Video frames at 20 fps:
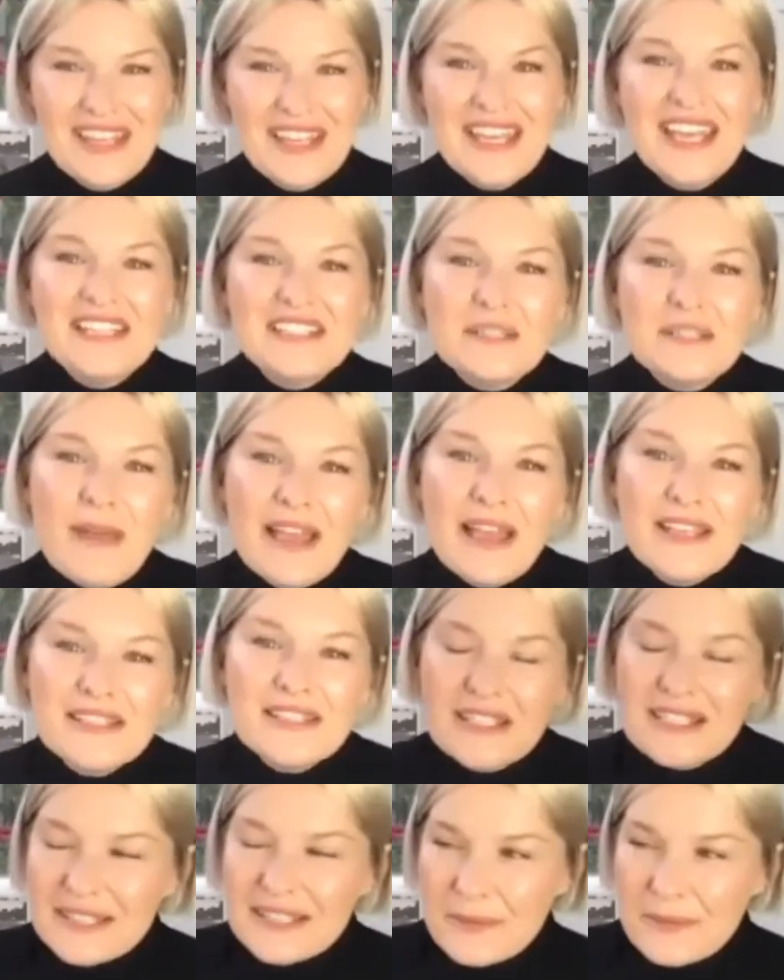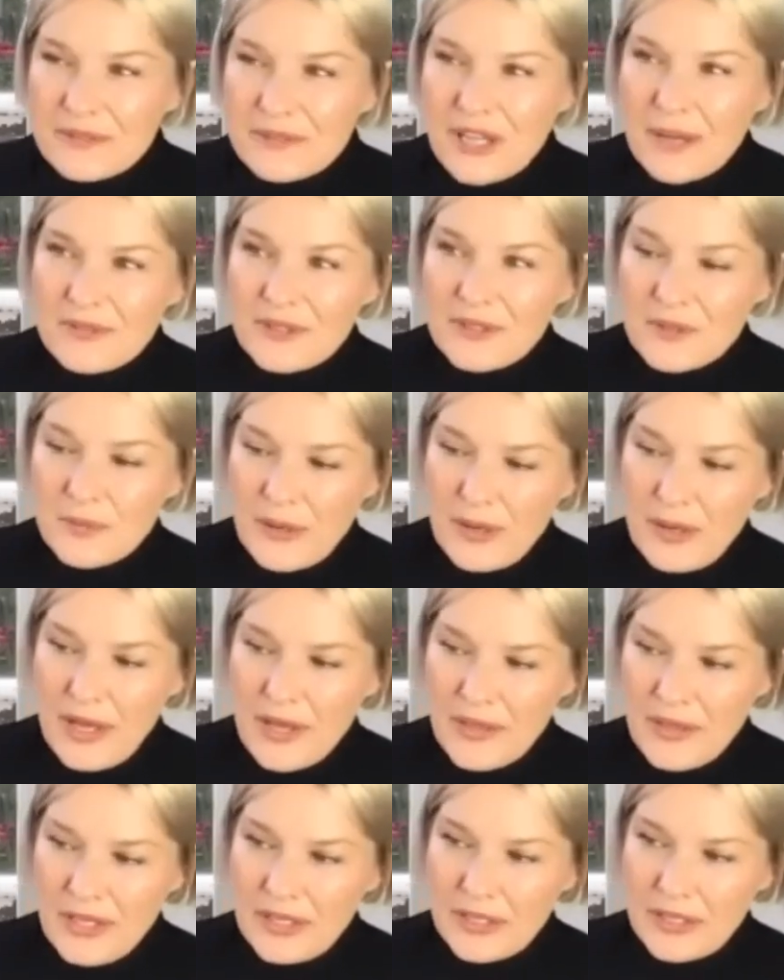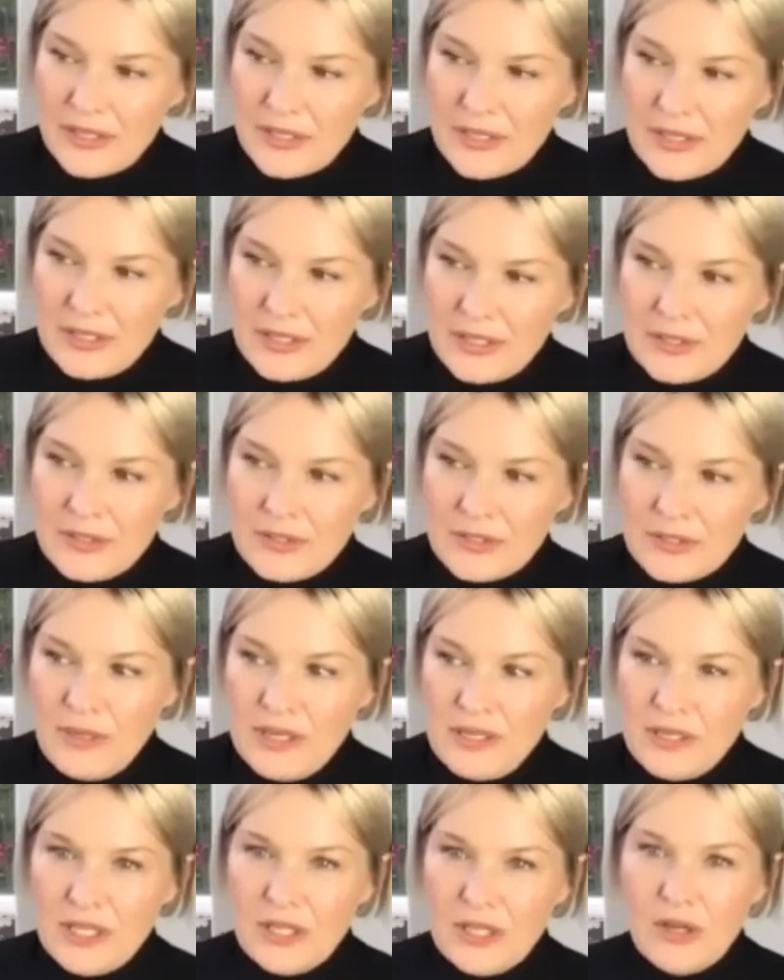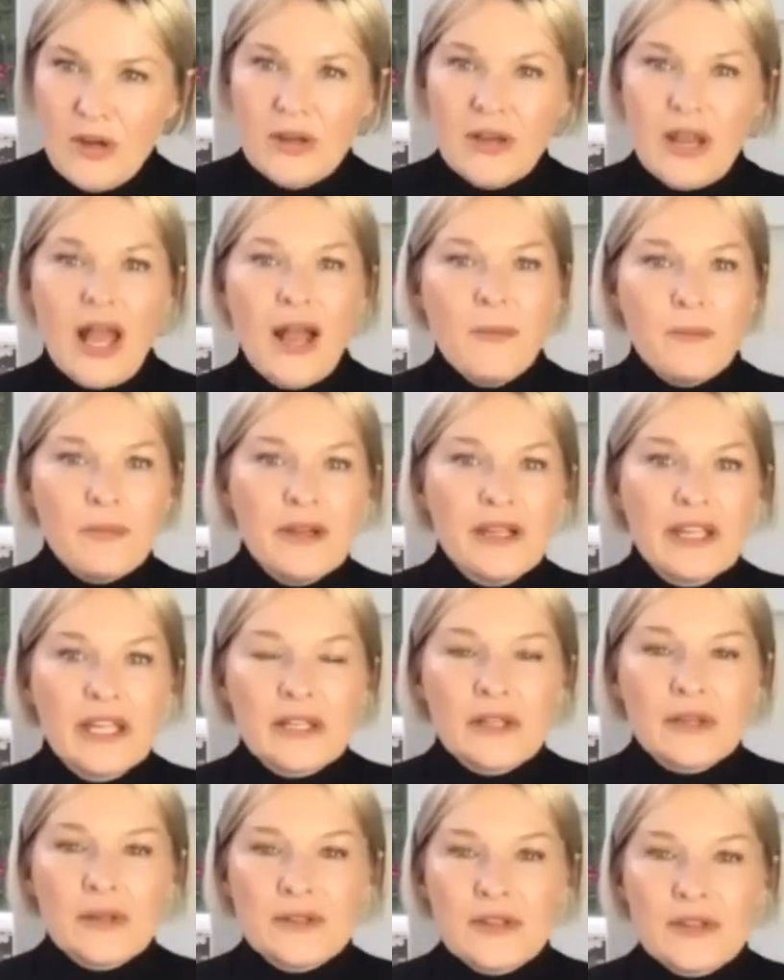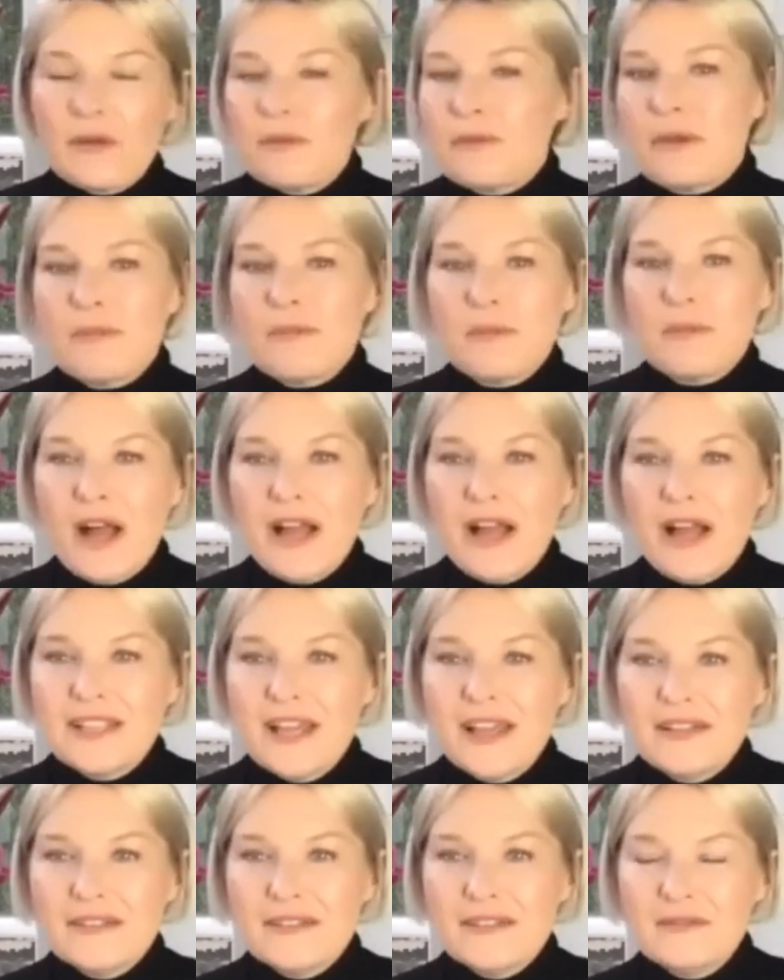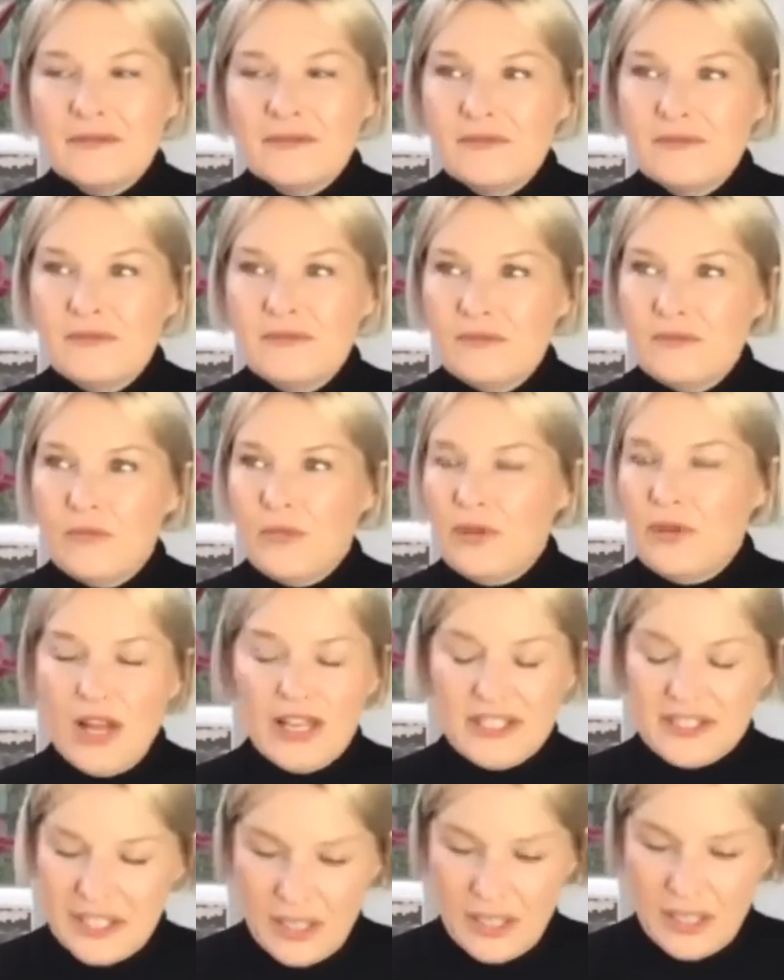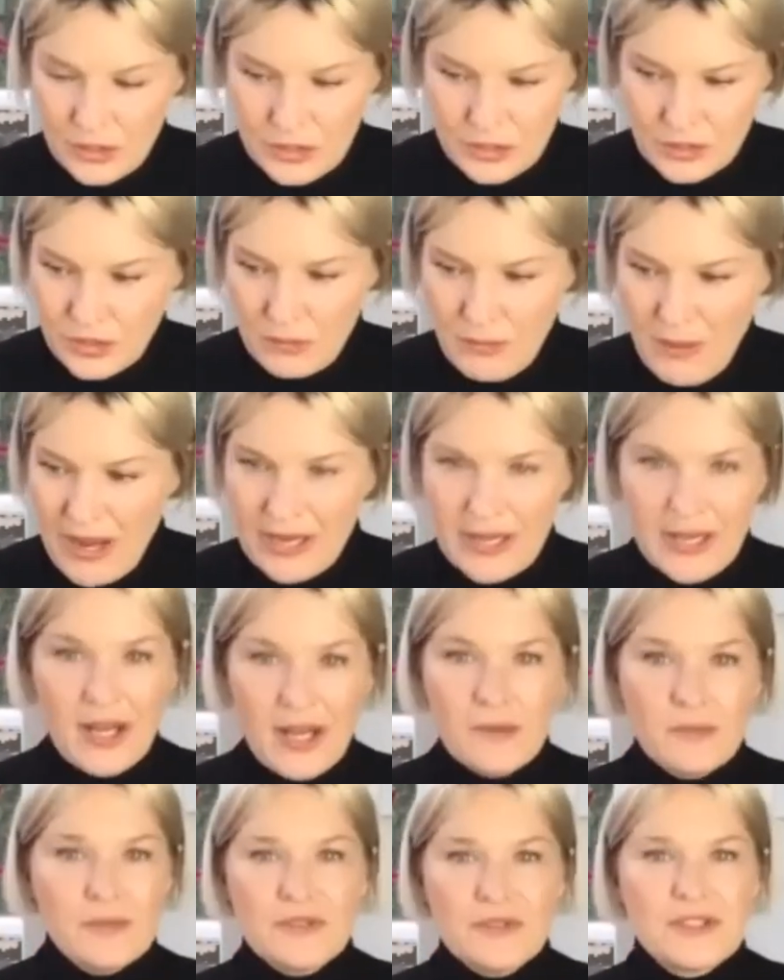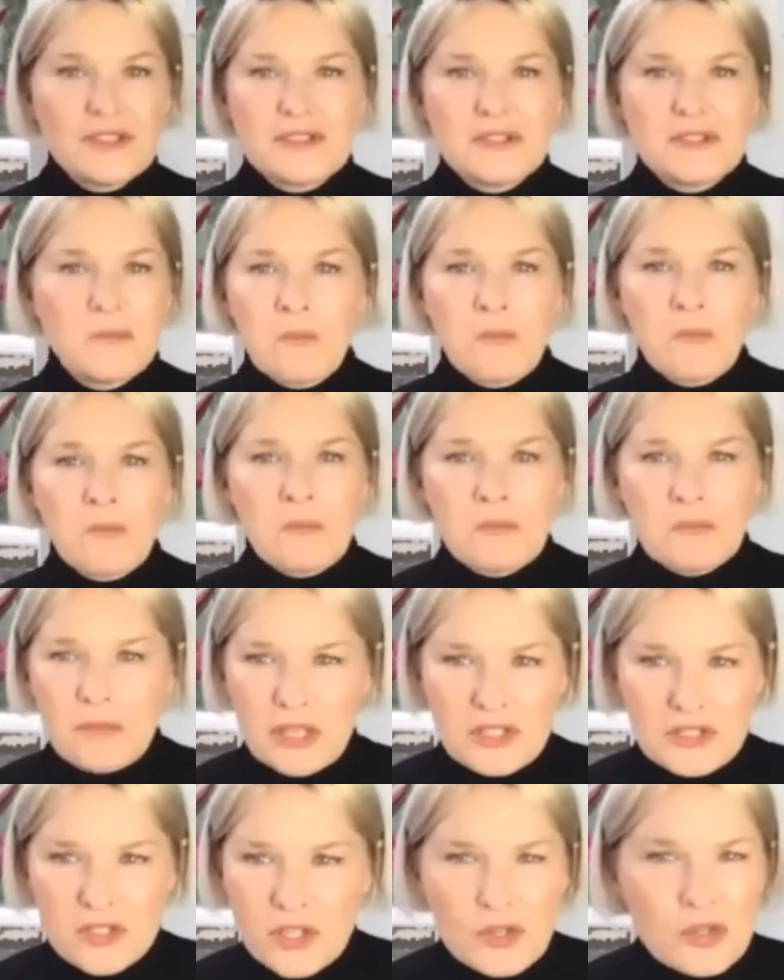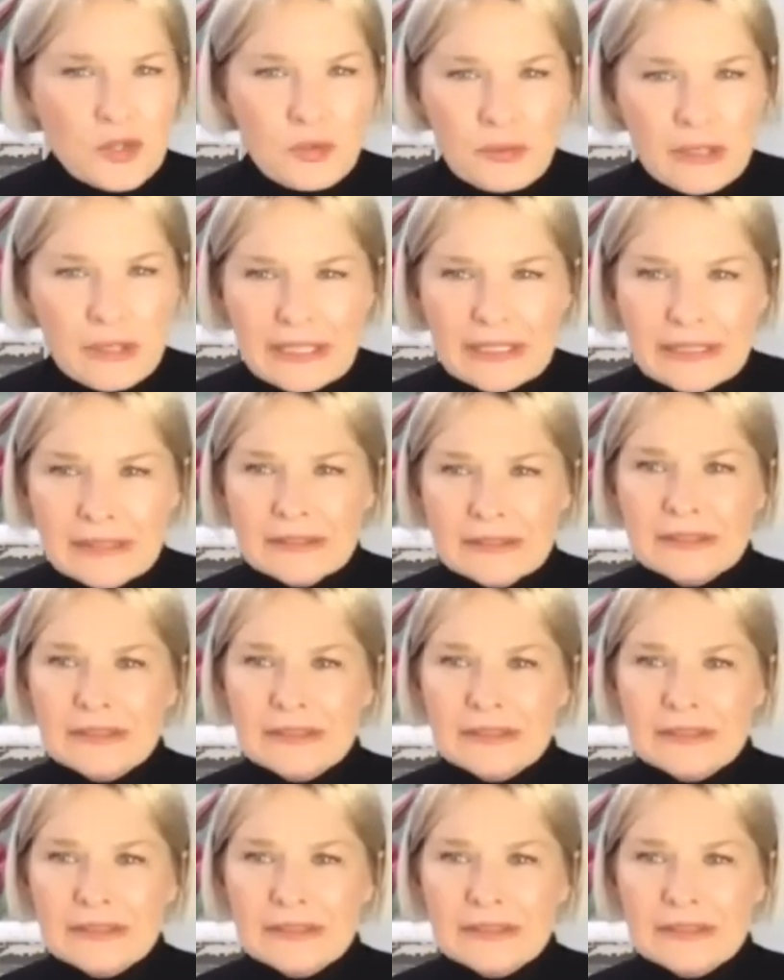It's amazing sometimes as well, I think, depending on upbringing, because I remember my dad, when I said I wanted to do makeup, was just, that's not a career.